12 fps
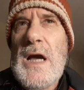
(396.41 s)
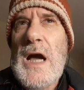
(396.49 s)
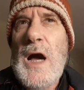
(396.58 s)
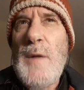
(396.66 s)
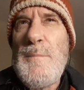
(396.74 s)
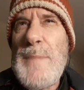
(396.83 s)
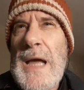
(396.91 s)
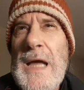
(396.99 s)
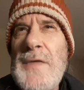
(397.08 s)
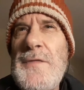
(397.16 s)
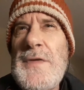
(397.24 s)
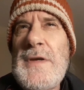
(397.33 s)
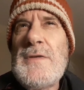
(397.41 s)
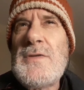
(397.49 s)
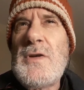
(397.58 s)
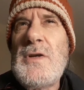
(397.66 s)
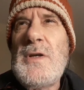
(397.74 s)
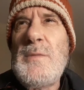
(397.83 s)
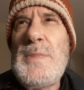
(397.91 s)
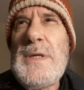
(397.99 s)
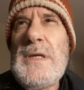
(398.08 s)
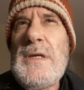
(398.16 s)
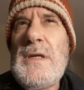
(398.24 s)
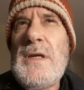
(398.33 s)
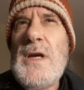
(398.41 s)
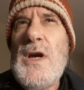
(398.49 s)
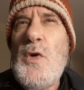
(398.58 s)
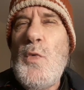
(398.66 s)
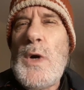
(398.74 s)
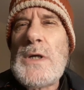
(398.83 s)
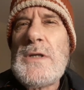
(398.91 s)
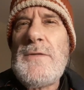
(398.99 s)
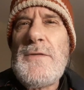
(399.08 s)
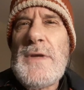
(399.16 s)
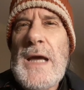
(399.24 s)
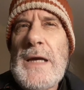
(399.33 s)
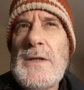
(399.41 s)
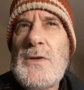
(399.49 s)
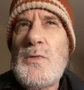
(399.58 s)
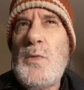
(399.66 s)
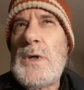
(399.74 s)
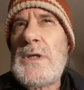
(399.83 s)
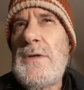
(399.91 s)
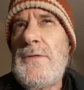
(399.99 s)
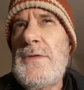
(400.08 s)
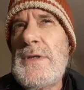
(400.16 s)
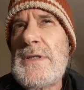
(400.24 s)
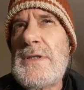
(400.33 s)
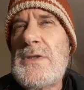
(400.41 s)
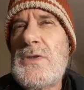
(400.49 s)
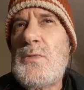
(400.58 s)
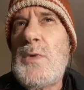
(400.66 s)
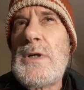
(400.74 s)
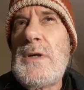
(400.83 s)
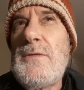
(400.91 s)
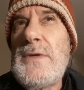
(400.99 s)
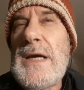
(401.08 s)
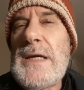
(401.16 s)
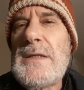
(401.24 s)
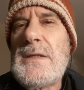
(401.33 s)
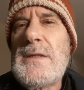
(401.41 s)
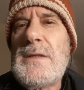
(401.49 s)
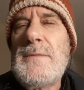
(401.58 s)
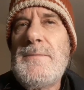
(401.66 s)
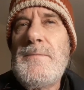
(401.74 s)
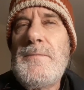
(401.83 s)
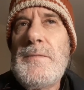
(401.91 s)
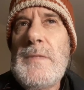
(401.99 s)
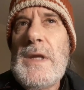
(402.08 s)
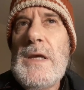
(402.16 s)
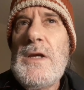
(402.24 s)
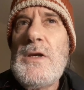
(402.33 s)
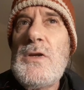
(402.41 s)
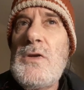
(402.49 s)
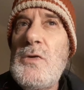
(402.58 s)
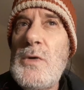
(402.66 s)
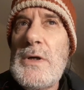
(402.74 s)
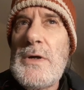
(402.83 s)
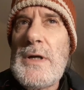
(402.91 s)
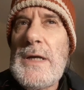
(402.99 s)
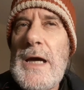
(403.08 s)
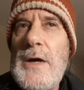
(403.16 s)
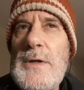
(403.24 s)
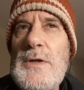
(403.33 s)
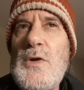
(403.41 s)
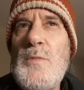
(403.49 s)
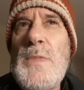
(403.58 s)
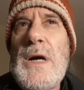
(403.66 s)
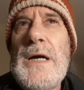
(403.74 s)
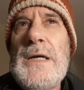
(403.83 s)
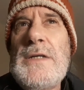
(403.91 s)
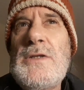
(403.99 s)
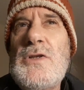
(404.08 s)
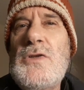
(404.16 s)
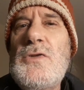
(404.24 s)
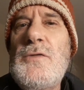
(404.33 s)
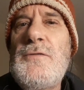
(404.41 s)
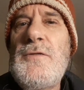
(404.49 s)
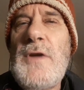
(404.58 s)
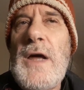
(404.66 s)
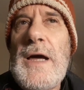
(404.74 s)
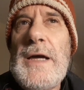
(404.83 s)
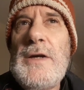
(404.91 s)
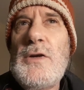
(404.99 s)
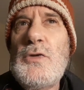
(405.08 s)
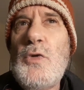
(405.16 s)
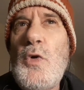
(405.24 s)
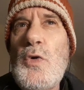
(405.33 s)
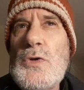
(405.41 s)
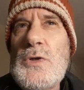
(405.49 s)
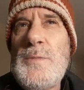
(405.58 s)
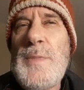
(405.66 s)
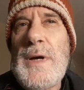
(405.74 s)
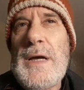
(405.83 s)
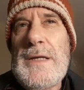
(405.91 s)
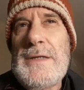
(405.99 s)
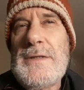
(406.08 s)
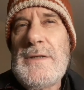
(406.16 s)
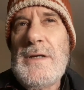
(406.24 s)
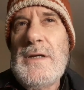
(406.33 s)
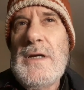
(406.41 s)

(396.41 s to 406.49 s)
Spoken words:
How bad things are going to be. What if that? What if this? What if that? You are allowing your mind to fly on autopilot.